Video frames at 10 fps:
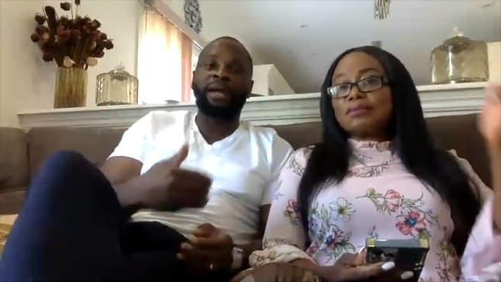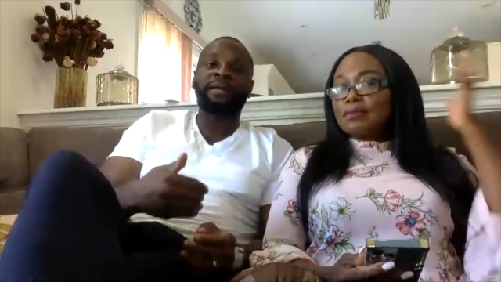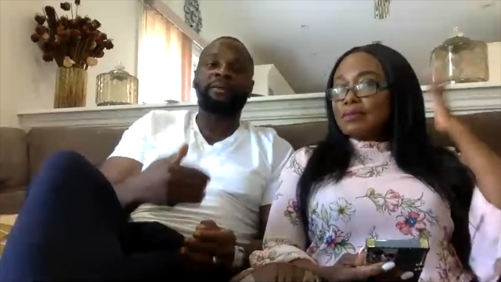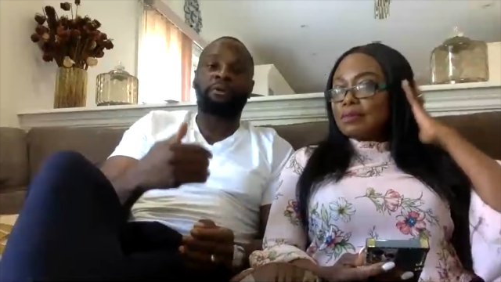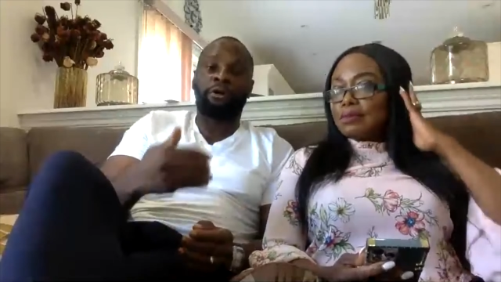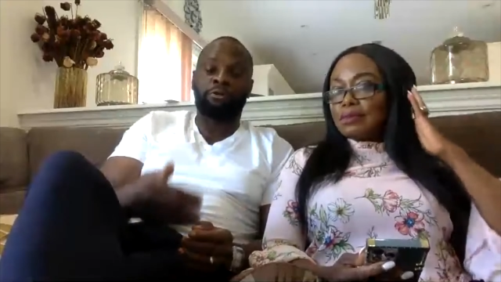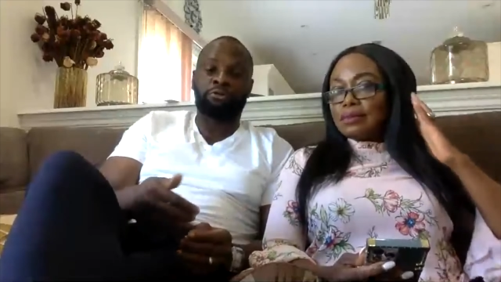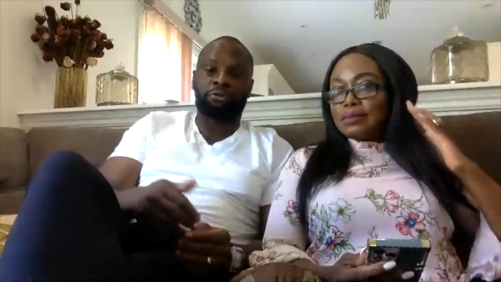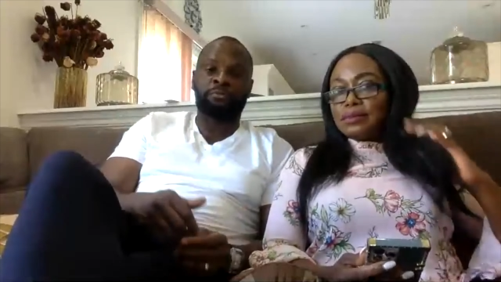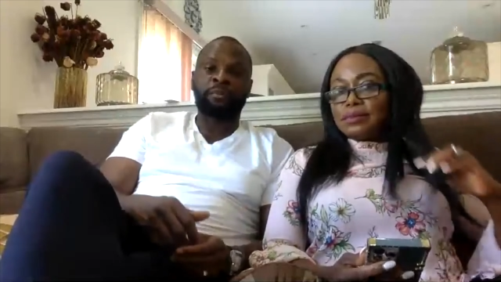Speaker 1: my
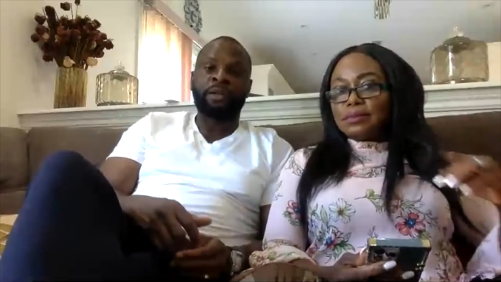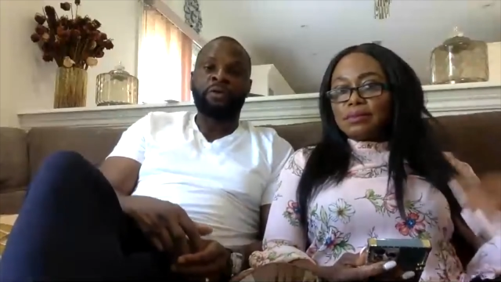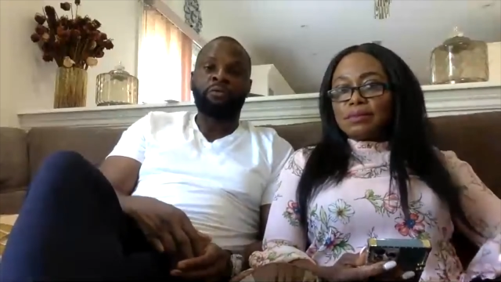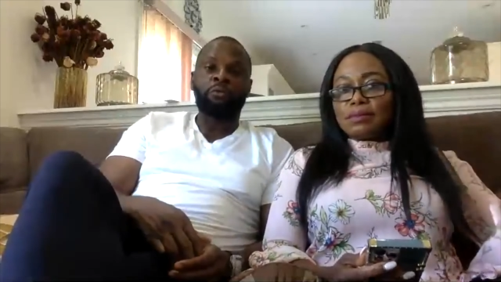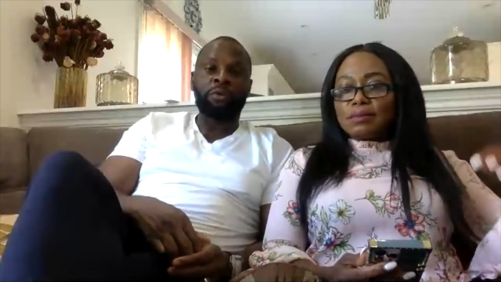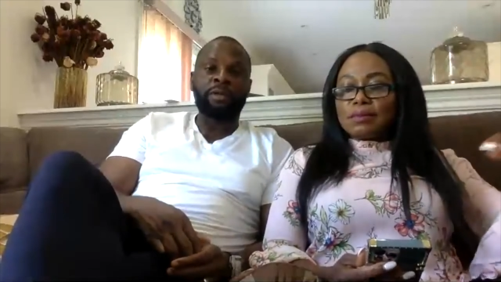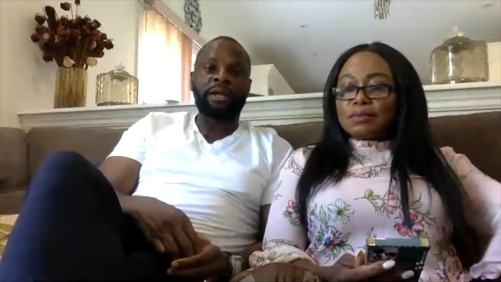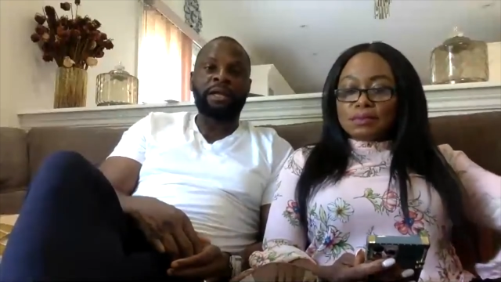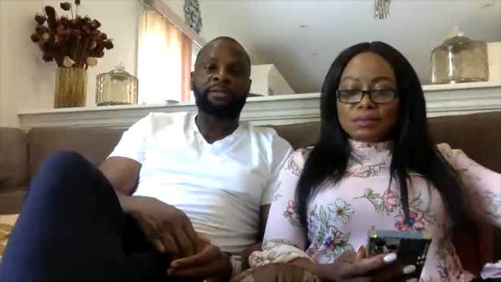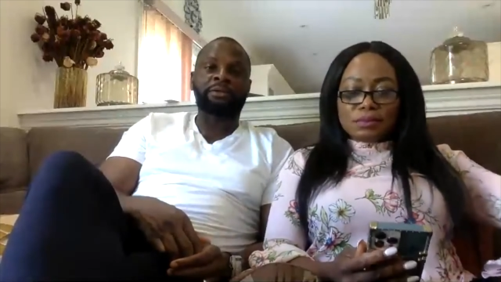culture,
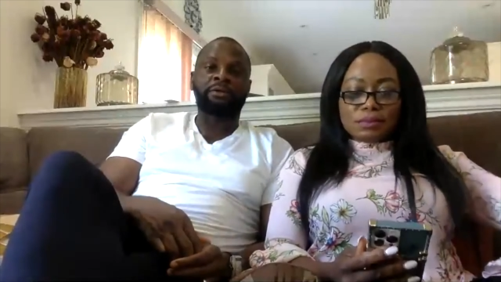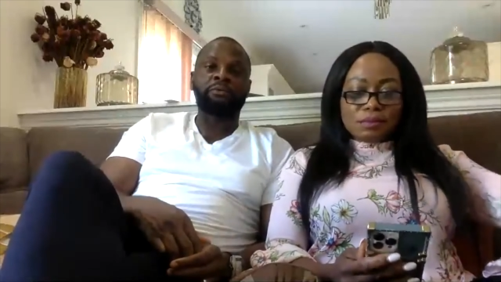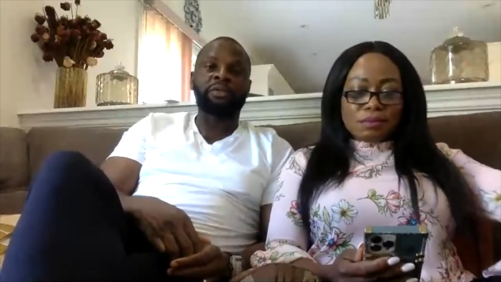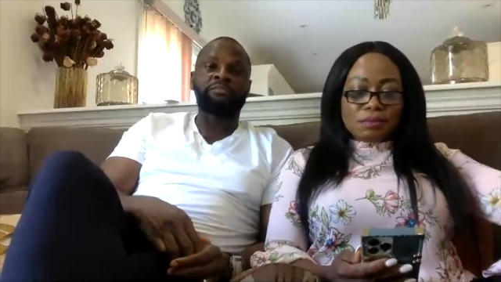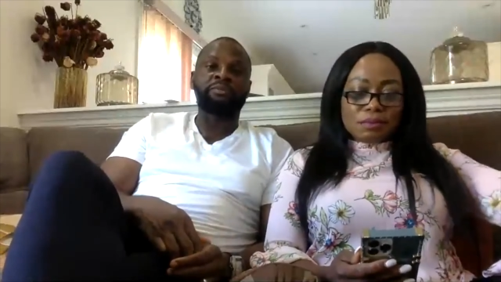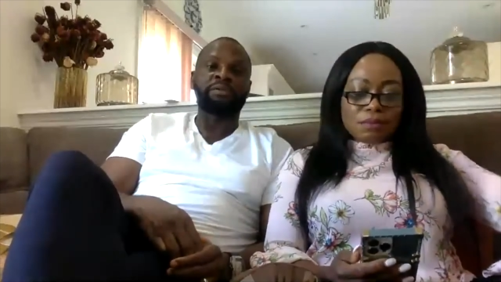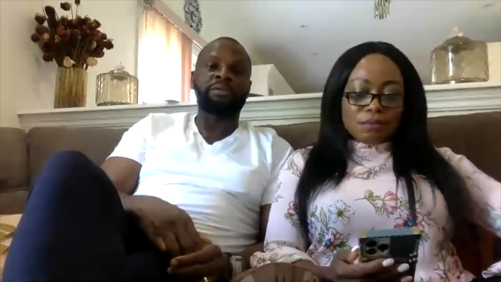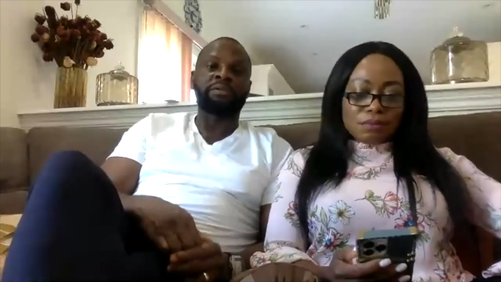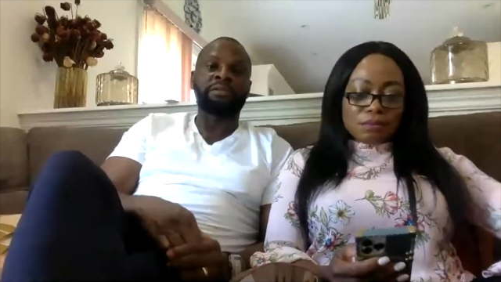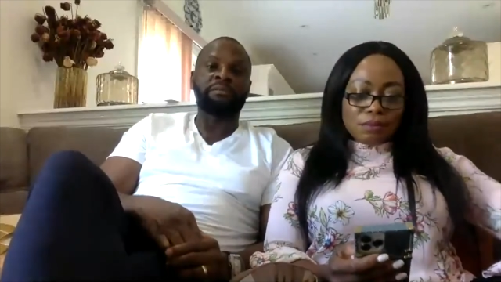women has always
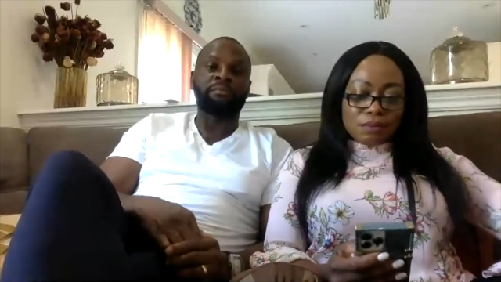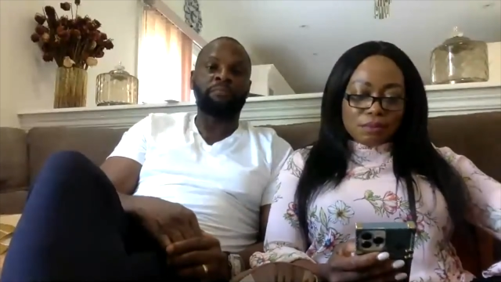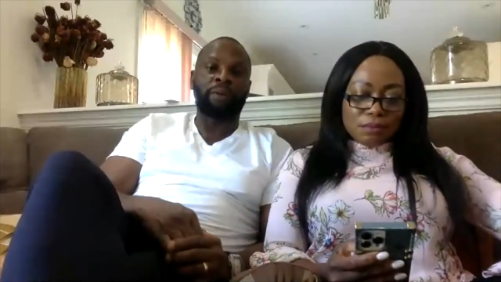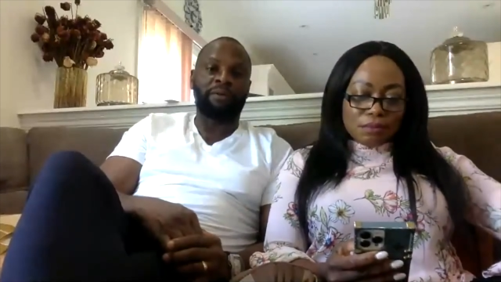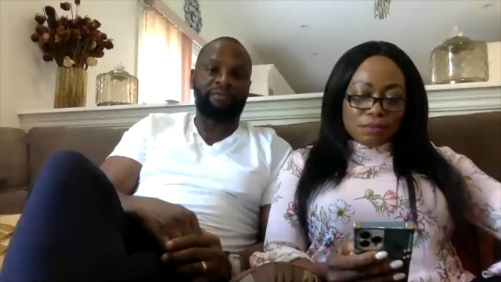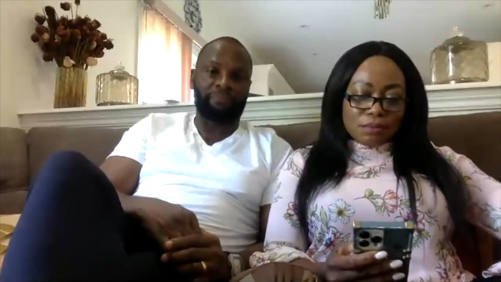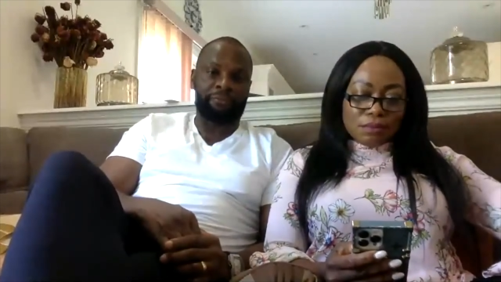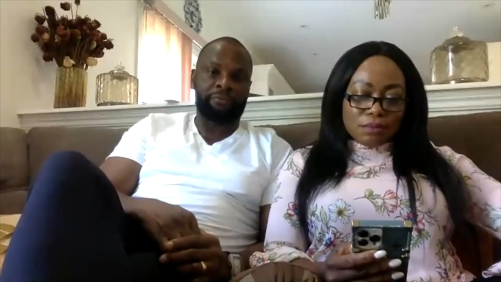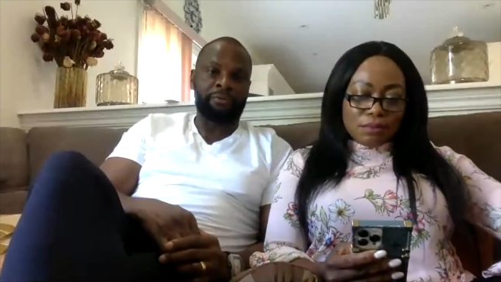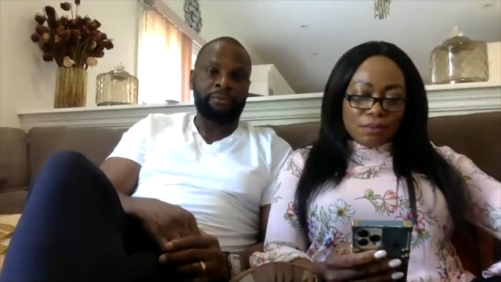been deemed
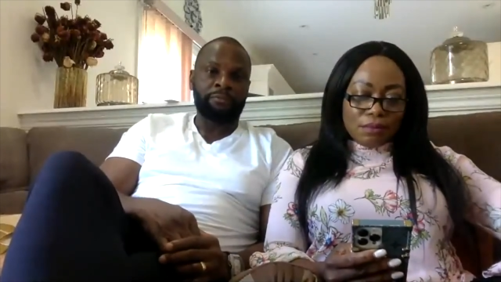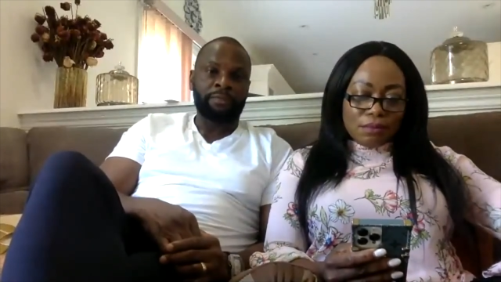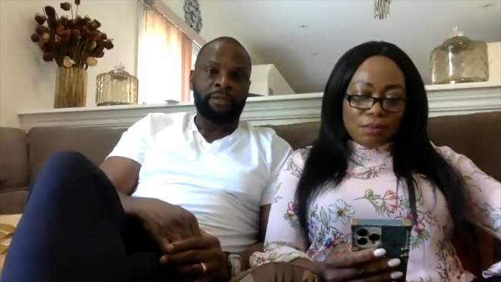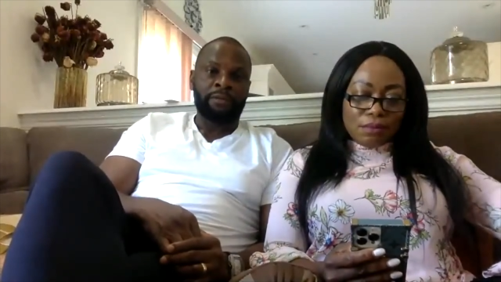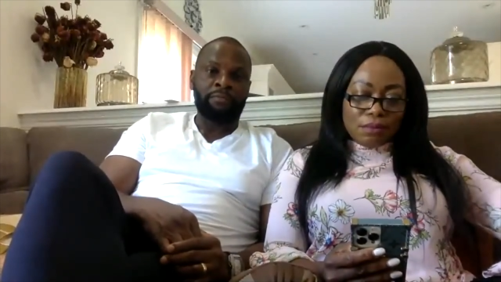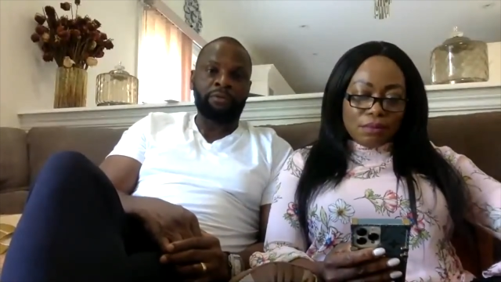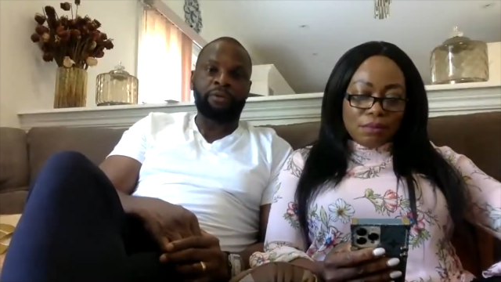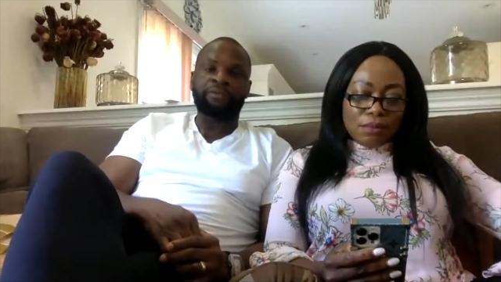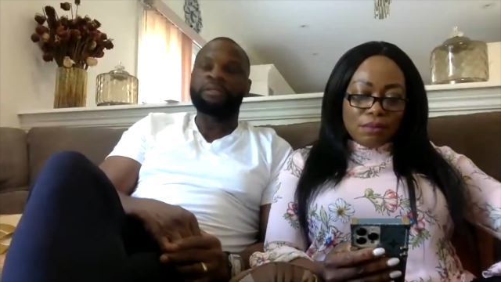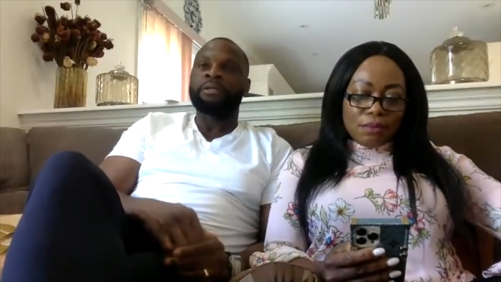powerful
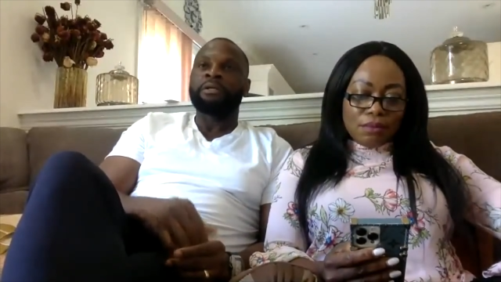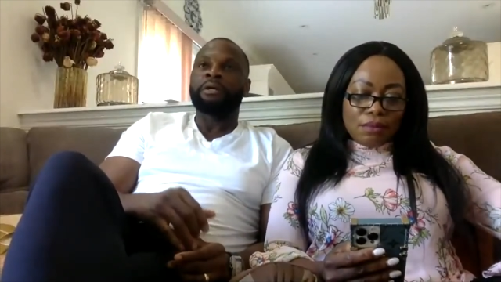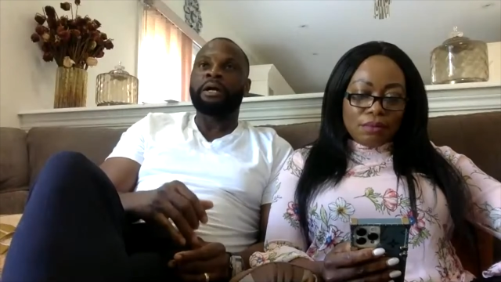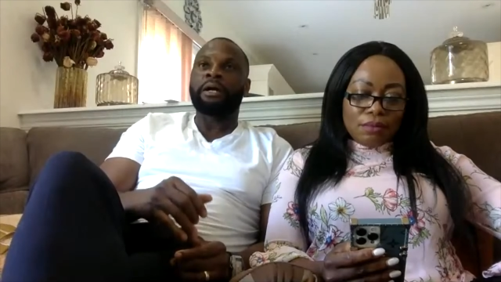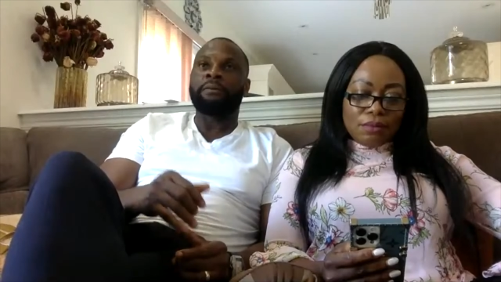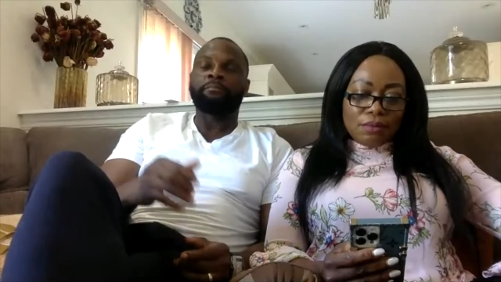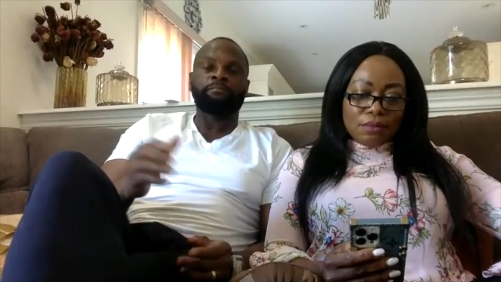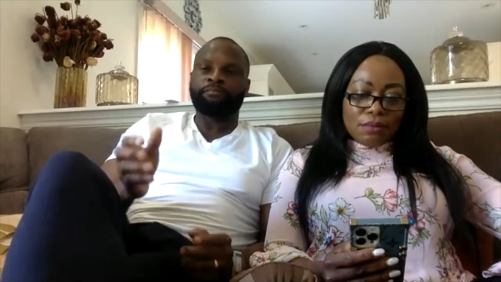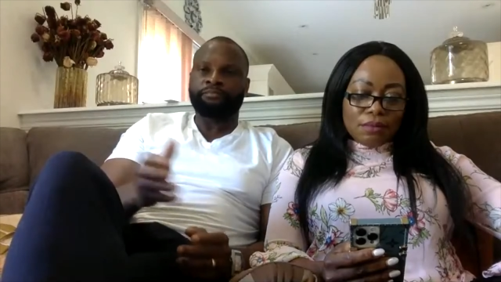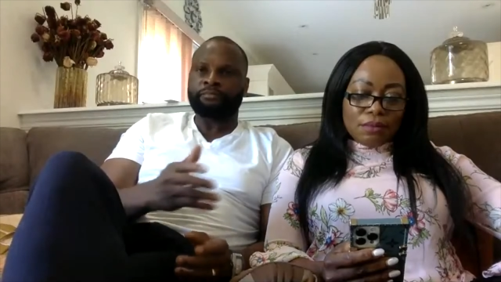because, um,